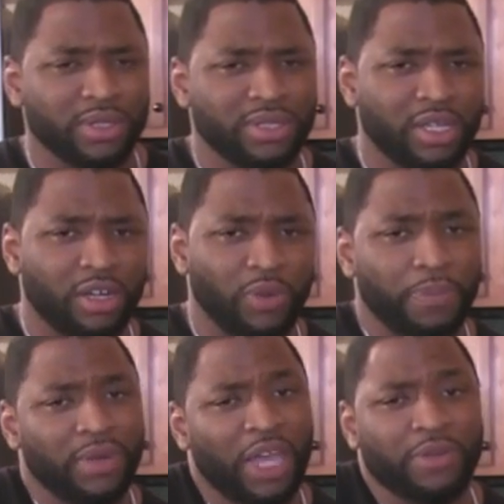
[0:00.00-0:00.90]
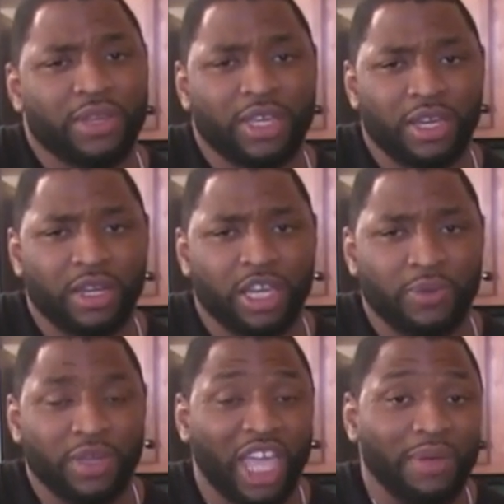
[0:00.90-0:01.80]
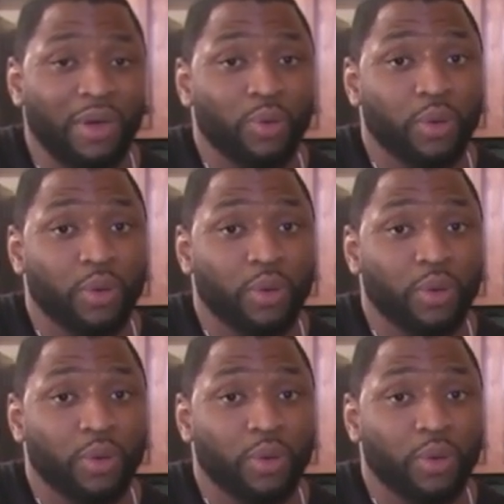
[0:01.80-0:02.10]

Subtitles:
So we put everything together and we came